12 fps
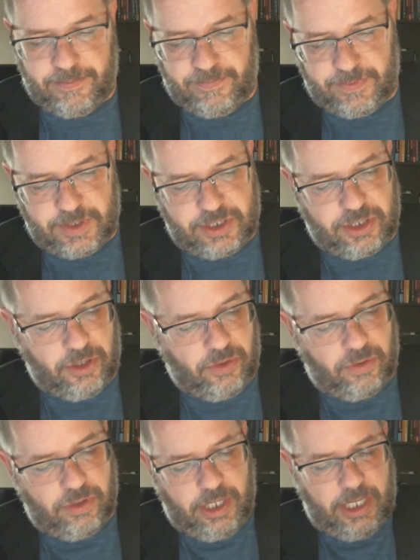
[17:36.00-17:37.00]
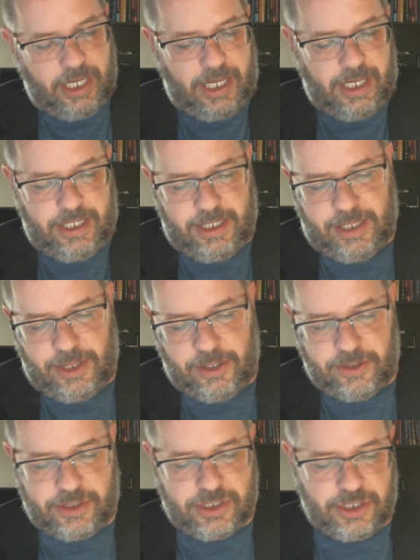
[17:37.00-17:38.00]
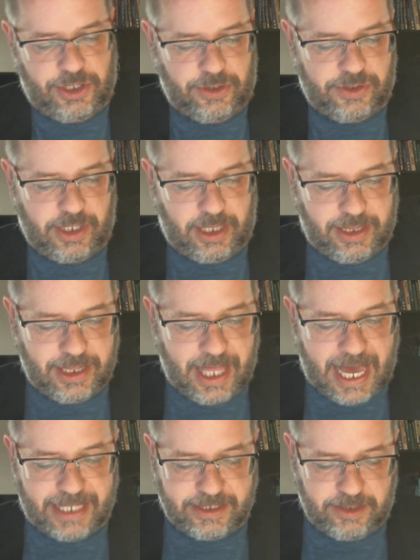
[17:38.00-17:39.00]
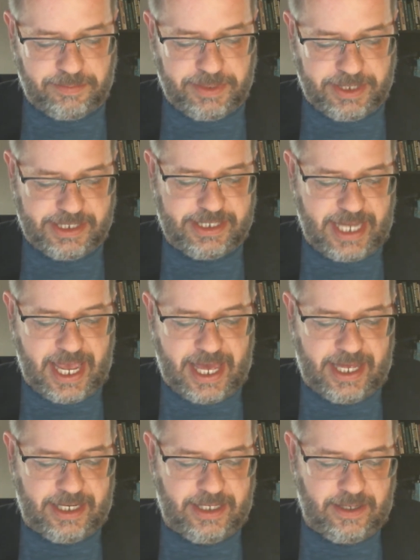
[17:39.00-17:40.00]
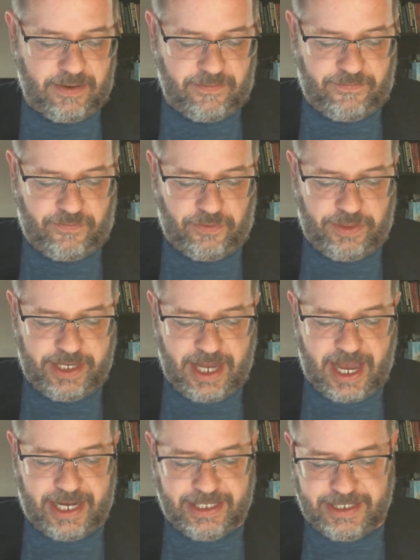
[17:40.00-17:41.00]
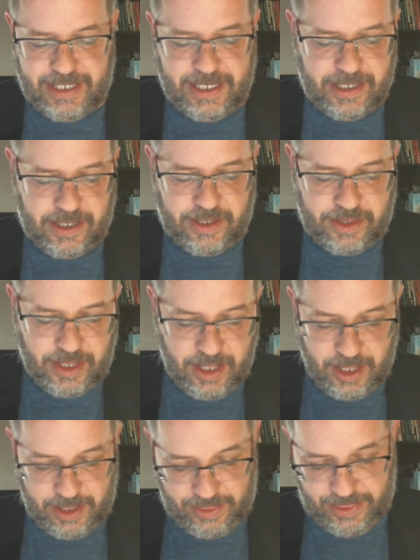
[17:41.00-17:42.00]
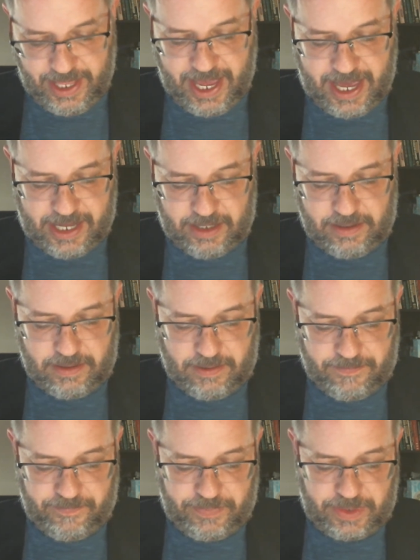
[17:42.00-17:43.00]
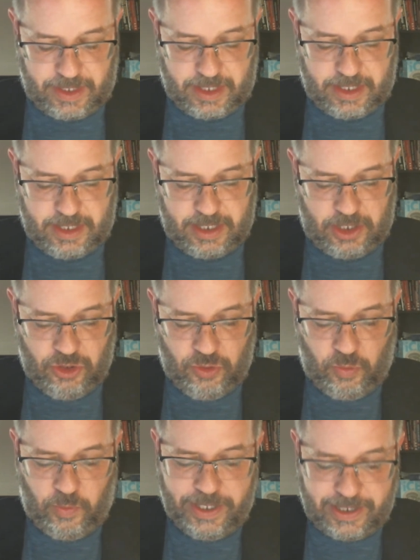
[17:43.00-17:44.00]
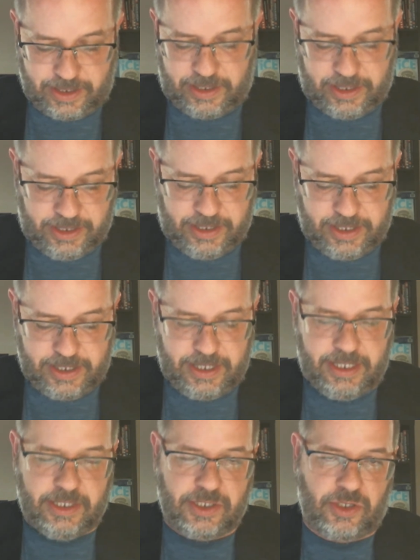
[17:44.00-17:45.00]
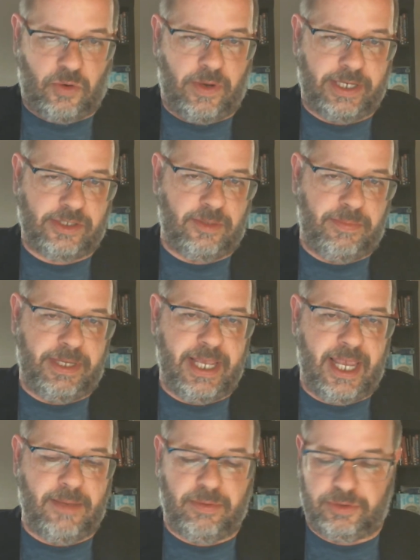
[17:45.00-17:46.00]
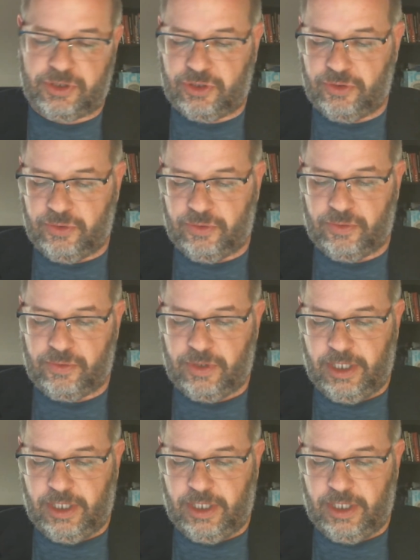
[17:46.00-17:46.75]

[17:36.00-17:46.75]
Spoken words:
So there's a lot to be said for the idea that New England is going to be able to